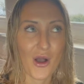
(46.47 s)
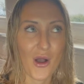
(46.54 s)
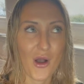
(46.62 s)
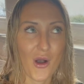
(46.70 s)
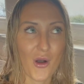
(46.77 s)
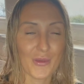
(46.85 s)

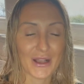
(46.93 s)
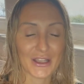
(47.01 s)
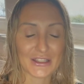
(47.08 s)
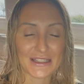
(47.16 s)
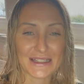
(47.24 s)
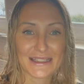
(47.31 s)
oh my
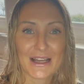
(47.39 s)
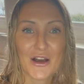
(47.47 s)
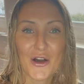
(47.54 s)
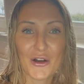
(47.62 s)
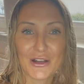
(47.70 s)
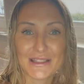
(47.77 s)
goodness,
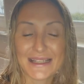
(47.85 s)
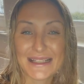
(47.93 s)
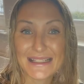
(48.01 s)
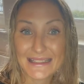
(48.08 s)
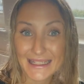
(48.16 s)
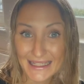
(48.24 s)
on day
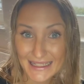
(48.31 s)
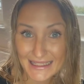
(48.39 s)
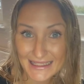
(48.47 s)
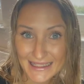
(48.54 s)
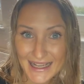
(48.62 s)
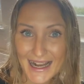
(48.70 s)

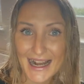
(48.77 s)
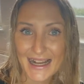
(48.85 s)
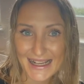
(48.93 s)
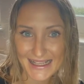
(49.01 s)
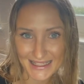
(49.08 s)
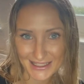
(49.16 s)
6
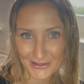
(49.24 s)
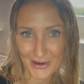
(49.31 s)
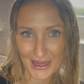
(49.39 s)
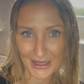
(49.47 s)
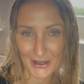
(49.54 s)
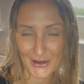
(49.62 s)
I still
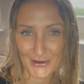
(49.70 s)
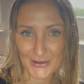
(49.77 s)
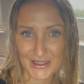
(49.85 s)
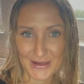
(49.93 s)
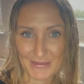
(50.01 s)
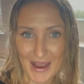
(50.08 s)
had
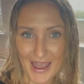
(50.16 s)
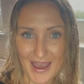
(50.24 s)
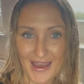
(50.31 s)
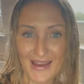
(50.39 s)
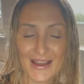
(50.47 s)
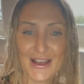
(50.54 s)
curls in my
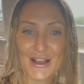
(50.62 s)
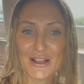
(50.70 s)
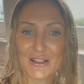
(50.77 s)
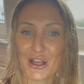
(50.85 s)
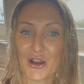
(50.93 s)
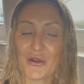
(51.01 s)
hair.
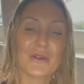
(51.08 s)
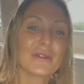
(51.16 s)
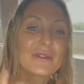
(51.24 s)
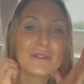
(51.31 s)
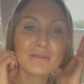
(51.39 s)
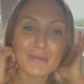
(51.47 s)
So
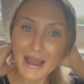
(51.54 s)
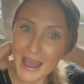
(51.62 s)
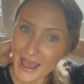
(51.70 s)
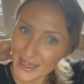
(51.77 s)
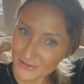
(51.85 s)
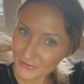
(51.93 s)
my
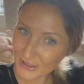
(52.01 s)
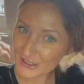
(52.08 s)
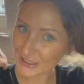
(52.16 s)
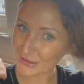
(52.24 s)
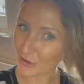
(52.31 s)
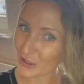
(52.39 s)
hair is
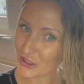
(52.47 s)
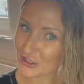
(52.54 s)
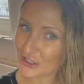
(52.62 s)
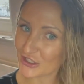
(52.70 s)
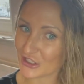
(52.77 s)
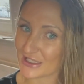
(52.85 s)
freshly washed
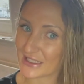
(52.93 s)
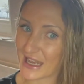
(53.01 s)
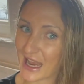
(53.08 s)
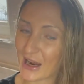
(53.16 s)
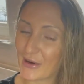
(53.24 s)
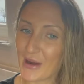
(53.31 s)
just
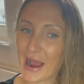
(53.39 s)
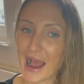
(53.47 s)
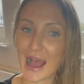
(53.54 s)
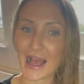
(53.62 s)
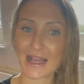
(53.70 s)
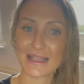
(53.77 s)
now
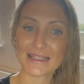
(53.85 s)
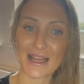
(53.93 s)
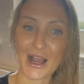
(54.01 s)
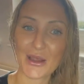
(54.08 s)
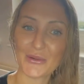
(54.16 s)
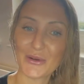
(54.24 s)
and
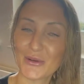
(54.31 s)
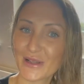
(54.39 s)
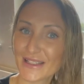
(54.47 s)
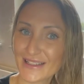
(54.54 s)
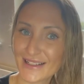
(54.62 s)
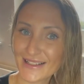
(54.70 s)
I will
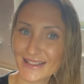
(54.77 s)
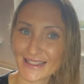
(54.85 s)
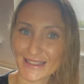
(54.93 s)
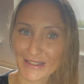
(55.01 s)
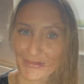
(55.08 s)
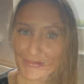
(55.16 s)
get
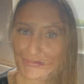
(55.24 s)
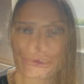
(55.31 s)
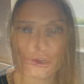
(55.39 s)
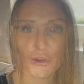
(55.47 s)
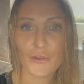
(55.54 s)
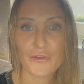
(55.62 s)
started.
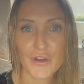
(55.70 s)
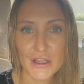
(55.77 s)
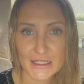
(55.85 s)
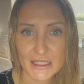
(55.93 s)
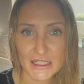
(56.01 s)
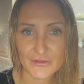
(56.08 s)
So
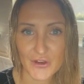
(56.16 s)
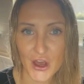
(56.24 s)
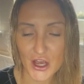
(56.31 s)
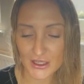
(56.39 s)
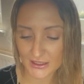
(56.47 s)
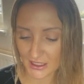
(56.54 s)
first things
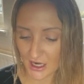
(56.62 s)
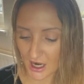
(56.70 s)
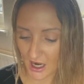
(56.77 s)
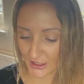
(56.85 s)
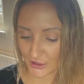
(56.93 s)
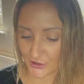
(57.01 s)
first,
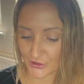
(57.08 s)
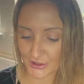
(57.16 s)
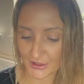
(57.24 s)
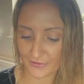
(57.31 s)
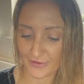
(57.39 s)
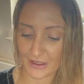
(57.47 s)
I used
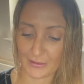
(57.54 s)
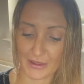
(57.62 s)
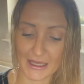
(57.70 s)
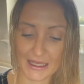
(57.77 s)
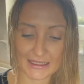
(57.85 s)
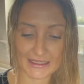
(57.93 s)
the Philip
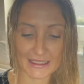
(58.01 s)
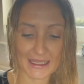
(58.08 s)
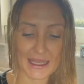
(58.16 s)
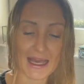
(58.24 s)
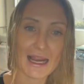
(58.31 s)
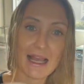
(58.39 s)

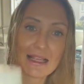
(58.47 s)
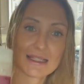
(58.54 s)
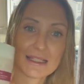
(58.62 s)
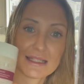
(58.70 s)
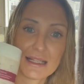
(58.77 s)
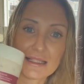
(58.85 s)
Kingsley
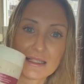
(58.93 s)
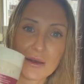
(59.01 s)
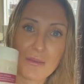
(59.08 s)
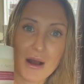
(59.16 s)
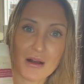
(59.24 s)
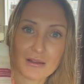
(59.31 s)
Elasticizer
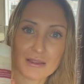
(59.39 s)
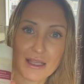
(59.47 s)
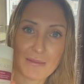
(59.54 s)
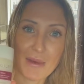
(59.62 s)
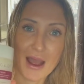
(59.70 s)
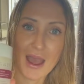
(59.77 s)
mask
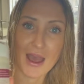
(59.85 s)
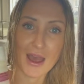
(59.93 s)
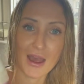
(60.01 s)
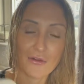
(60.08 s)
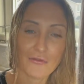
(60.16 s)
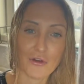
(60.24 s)
in my
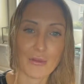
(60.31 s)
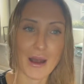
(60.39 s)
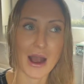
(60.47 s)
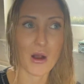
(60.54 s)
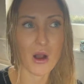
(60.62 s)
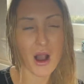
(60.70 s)
hair for
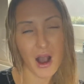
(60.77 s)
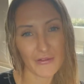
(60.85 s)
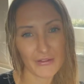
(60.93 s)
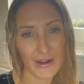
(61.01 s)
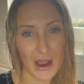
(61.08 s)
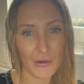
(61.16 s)
about
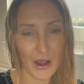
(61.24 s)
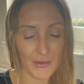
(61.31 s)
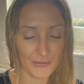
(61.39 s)
half an hour.